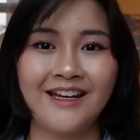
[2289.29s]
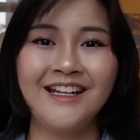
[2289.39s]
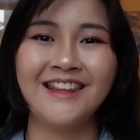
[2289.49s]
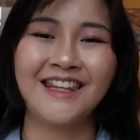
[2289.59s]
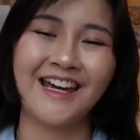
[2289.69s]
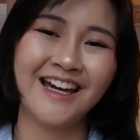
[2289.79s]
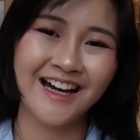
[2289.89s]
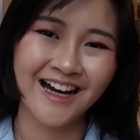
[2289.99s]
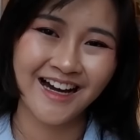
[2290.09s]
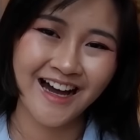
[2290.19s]

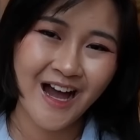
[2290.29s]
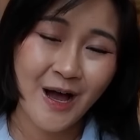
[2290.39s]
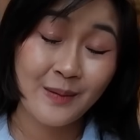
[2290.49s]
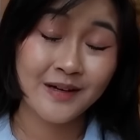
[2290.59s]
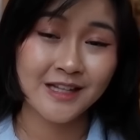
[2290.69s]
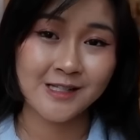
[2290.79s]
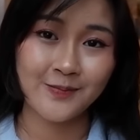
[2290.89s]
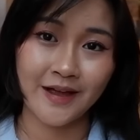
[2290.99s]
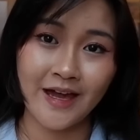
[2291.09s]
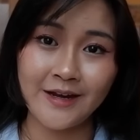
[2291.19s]
anything. but the
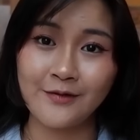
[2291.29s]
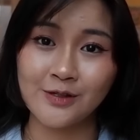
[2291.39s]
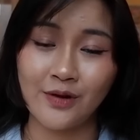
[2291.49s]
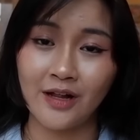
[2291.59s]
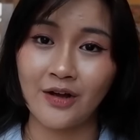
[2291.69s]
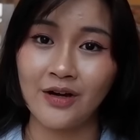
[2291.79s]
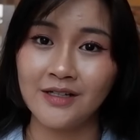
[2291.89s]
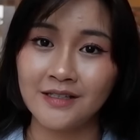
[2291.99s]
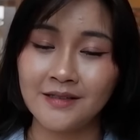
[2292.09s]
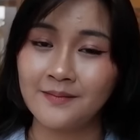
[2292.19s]
spaghetti was well
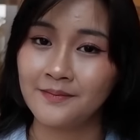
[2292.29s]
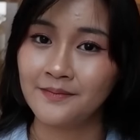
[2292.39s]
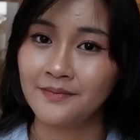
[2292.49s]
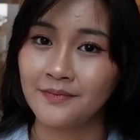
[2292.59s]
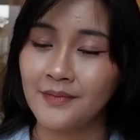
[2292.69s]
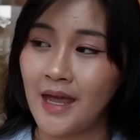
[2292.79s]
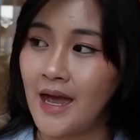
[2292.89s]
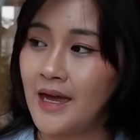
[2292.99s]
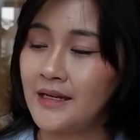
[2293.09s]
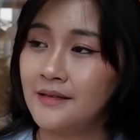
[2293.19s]
cooked.
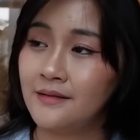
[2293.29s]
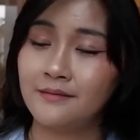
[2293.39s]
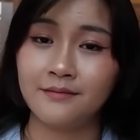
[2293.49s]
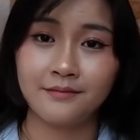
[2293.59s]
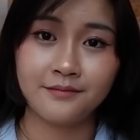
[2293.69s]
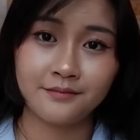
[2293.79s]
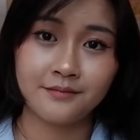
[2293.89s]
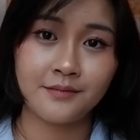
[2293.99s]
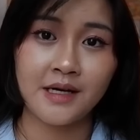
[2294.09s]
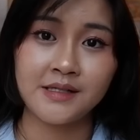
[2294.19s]
And
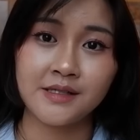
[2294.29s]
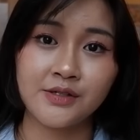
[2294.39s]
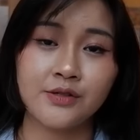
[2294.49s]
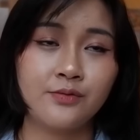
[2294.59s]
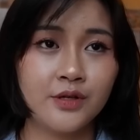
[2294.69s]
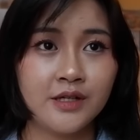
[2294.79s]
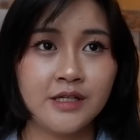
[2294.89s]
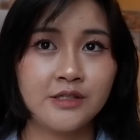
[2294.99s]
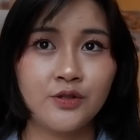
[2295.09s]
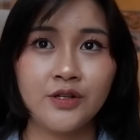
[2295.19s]
my sister really
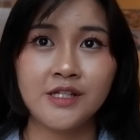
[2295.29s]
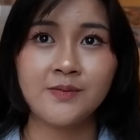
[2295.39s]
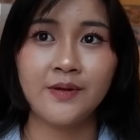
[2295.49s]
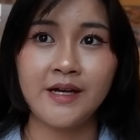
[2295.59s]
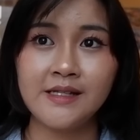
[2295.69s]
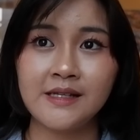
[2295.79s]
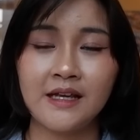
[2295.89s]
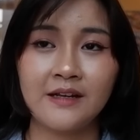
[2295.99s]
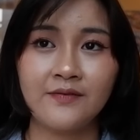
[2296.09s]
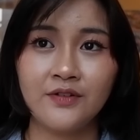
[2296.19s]
enjoyed this place
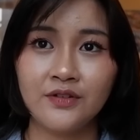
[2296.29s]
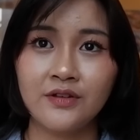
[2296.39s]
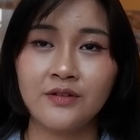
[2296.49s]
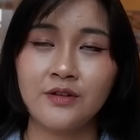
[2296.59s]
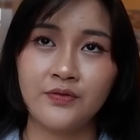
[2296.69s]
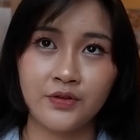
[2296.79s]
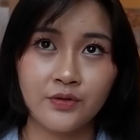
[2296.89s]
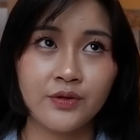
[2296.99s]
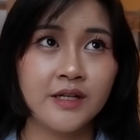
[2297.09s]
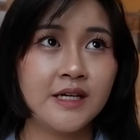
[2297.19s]
and if you if
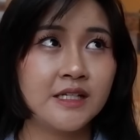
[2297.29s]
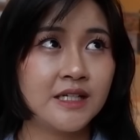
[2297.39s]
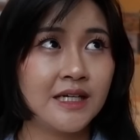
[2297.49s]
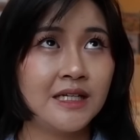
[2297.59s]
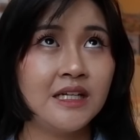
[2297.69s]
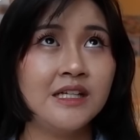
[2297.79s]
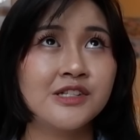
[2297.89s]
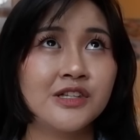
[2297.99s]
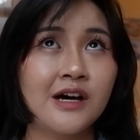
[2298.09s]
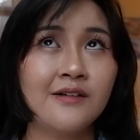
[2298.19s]
you're really into indie
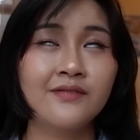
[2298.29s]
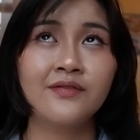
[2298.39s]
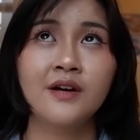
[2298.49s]
stuff